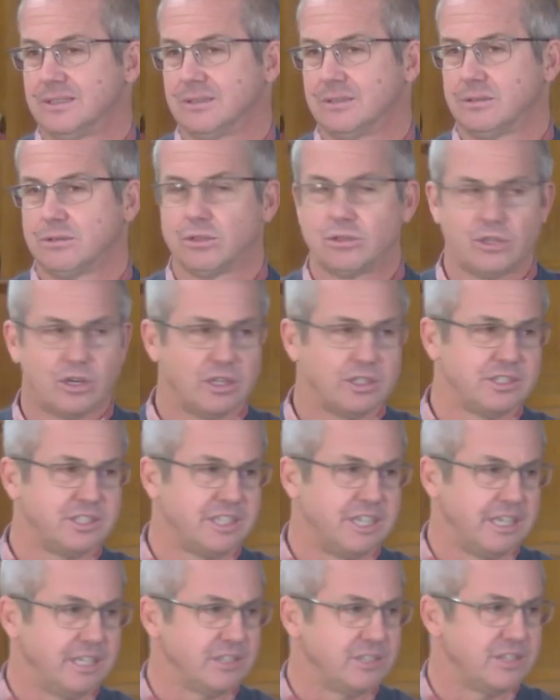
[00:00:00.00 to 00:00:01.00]
well, God's
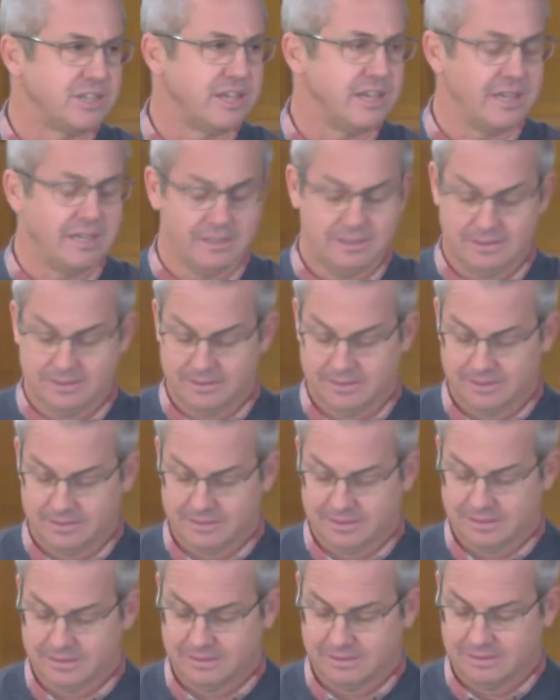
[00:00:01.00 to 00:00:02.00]
king's there,
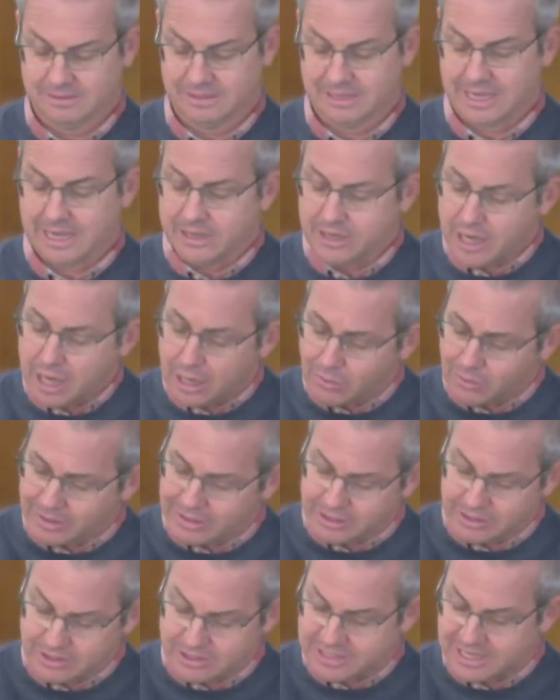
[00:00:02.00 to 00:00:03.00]
and no one
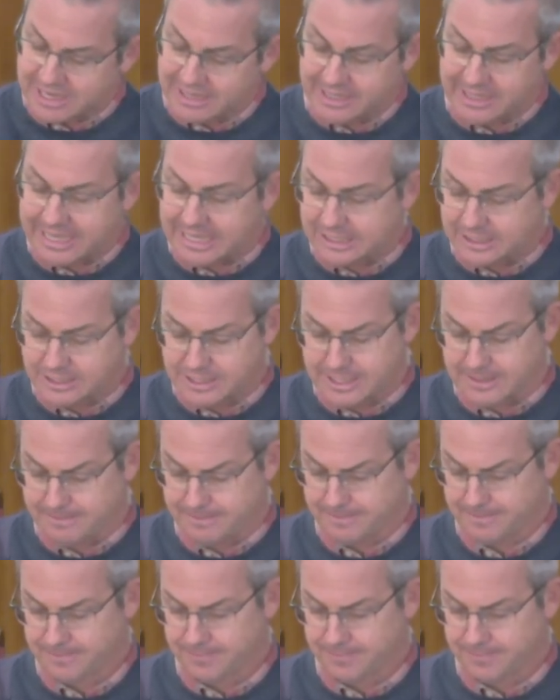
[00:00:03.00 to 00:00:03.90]
can stand against him.